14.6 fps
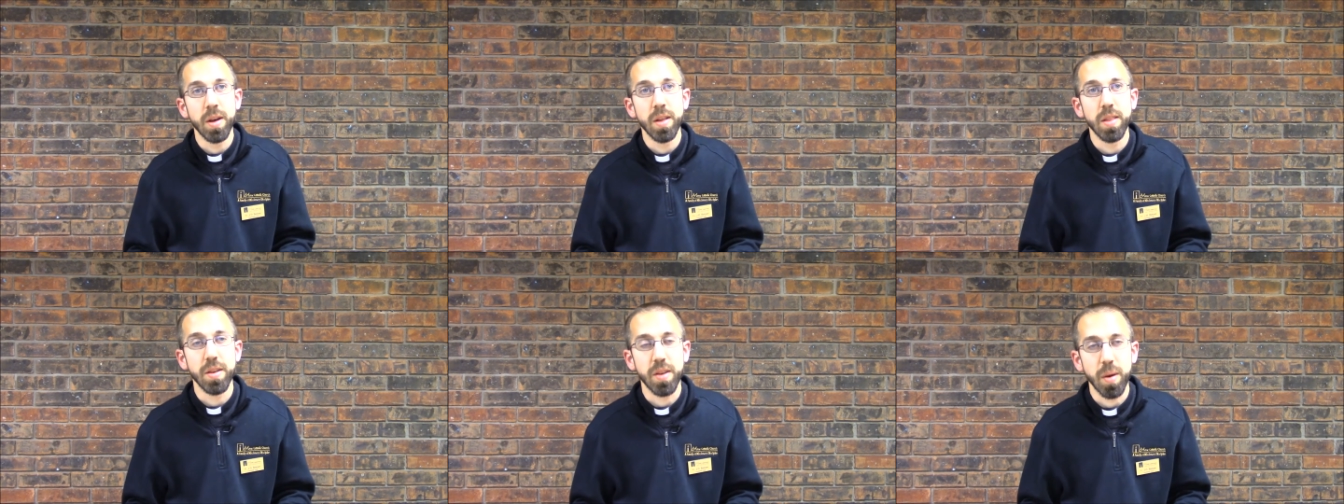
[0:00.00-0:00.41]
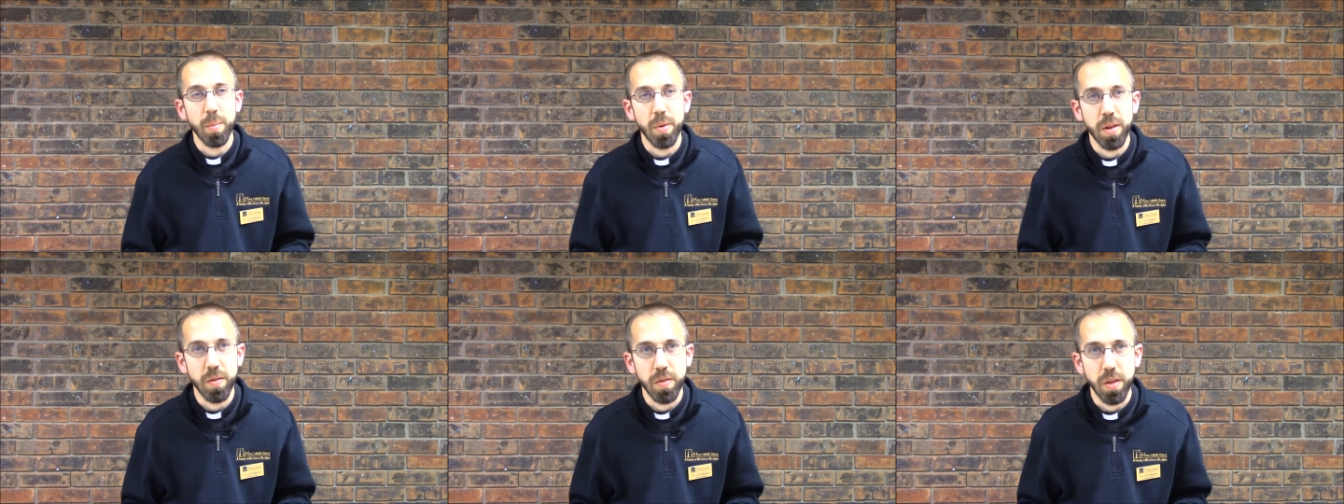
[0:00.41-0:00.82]
the
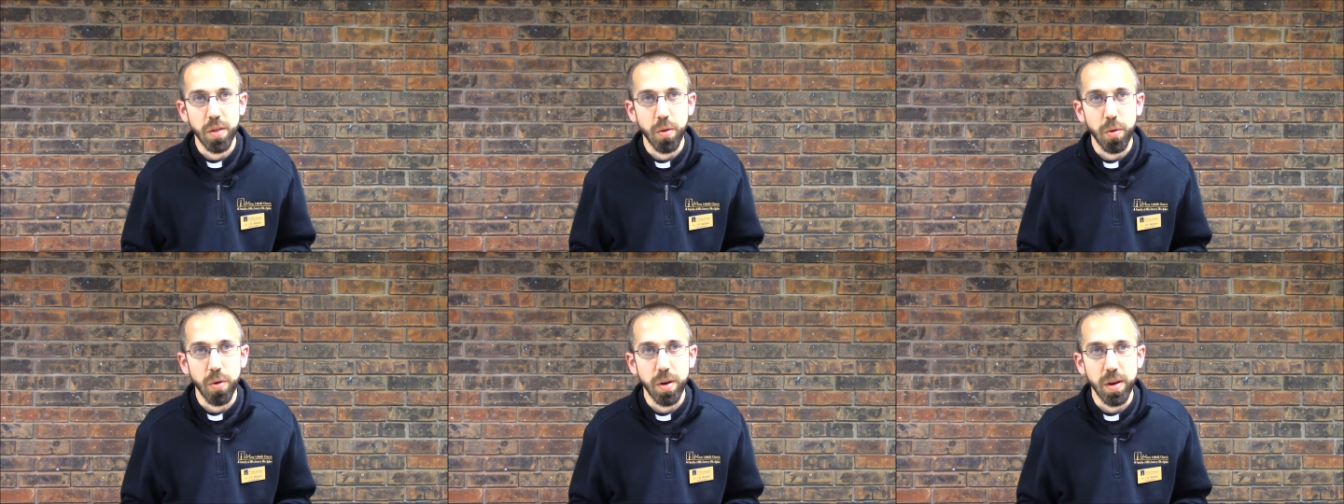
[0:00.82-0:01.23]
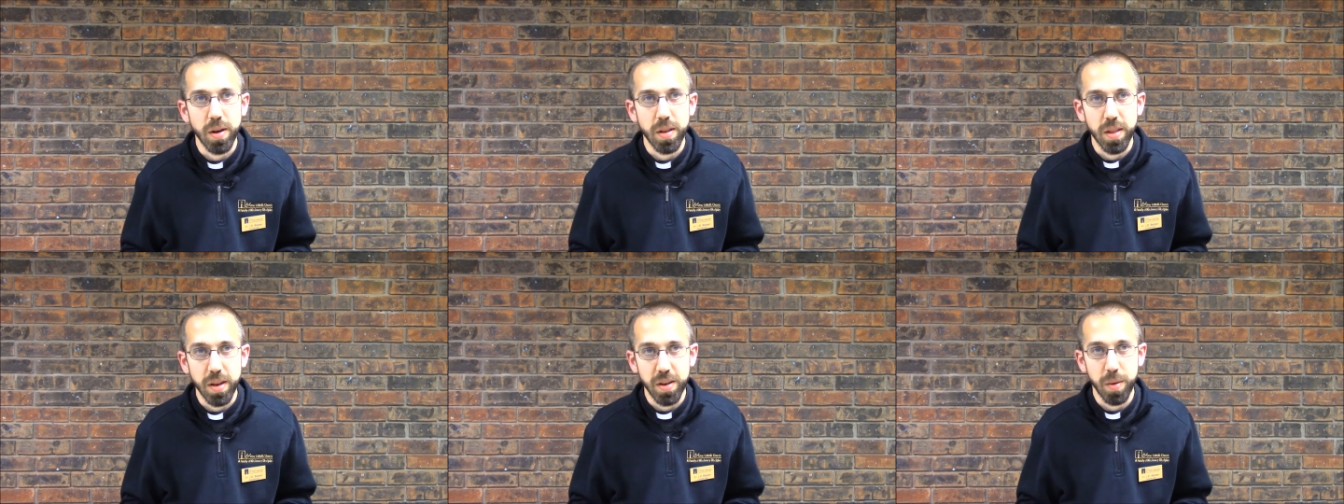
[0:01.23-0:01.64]
temple of the Lord,
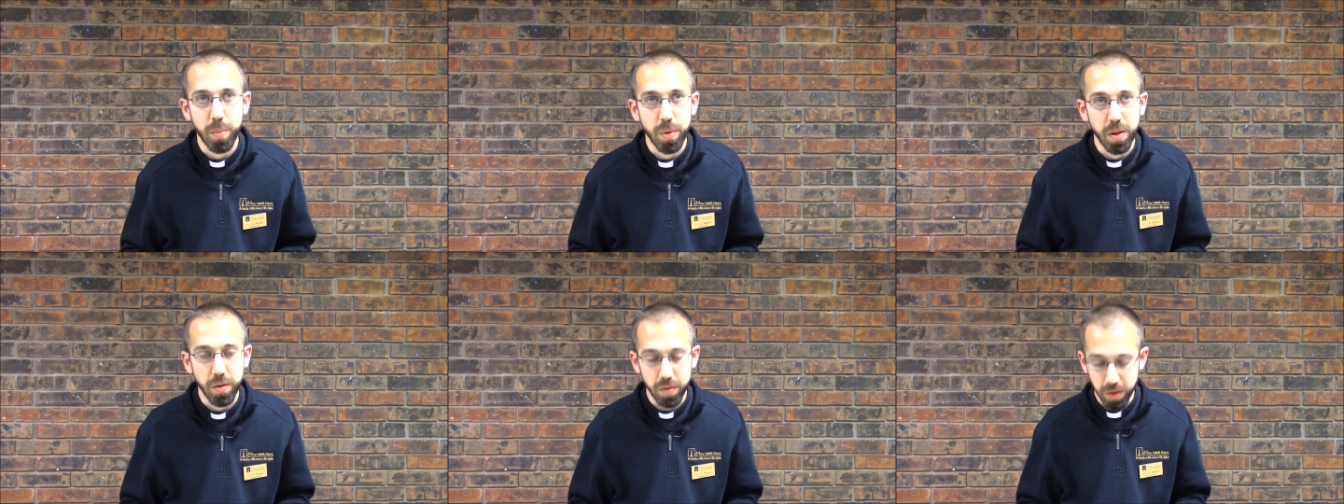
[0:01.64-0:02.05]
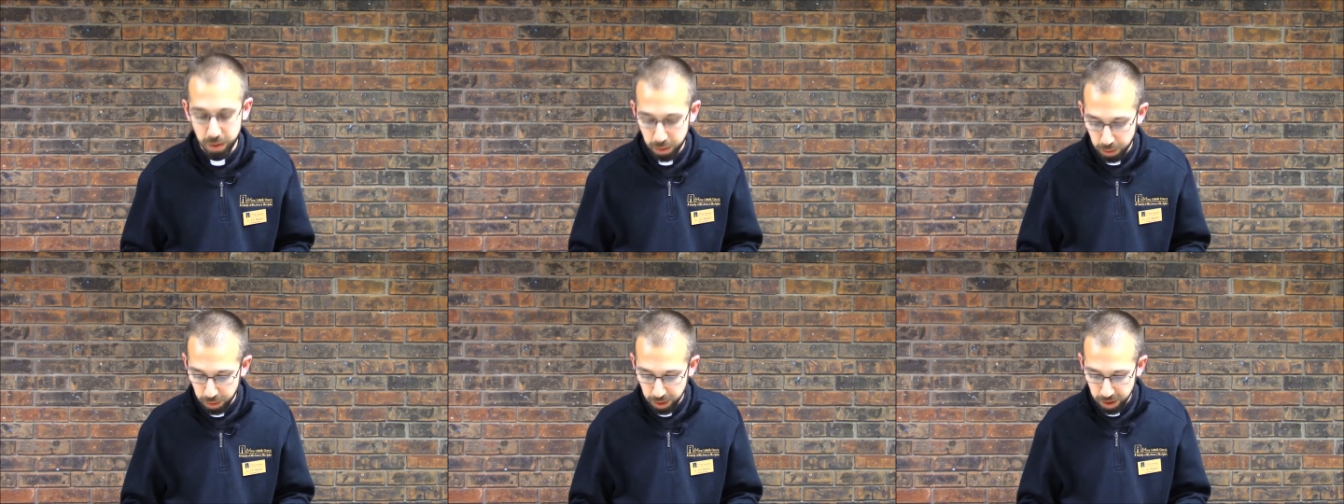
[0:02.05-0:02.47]
the temple of the
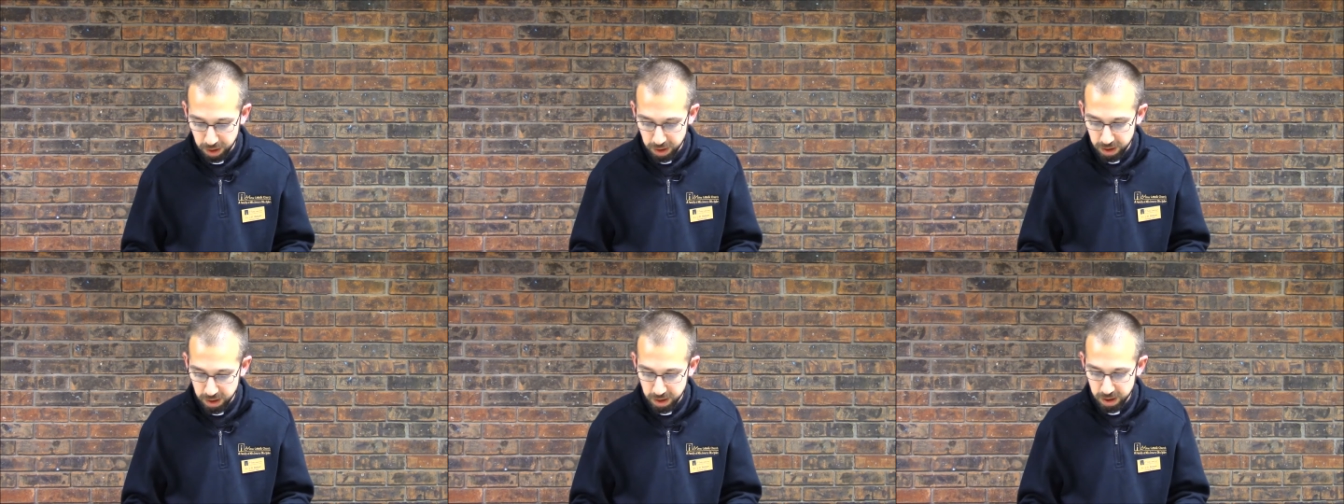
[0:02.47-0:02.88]
Lord.